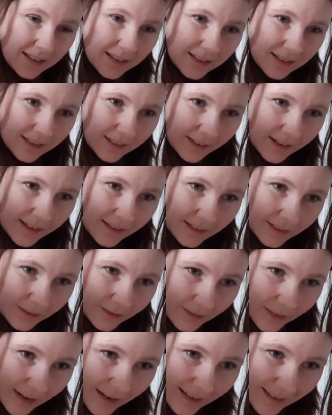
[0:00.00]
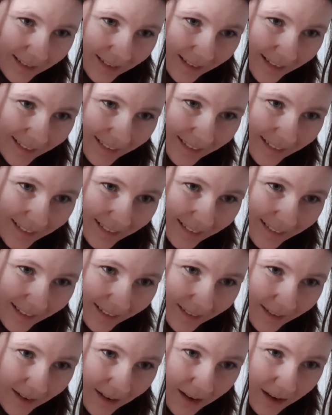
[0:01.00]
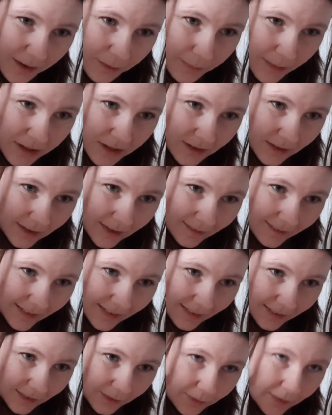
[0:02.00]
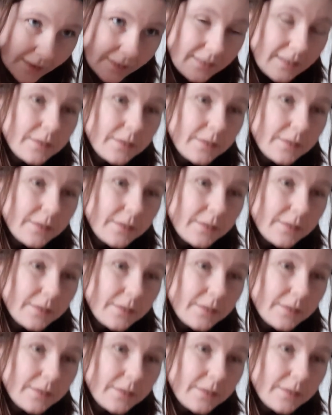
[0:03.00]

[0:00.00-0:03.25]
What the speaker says: Sorry, this isn't very exciting, is it? Could have measured the ingredients first, I